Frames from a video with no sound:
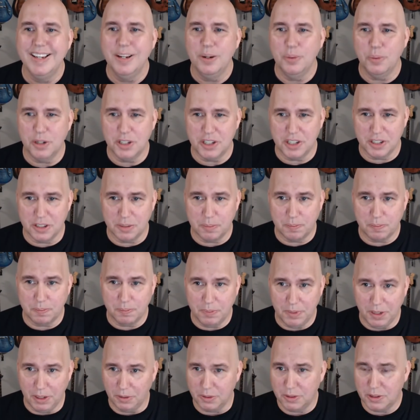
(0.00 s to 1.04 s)
which is
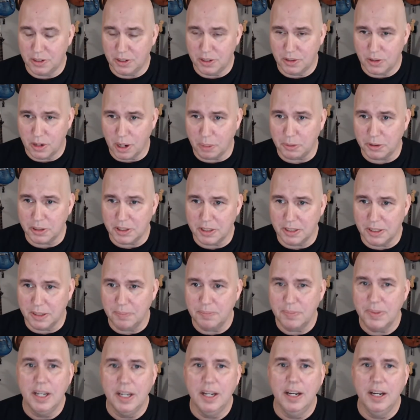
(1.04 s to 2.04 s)
you know troublesome.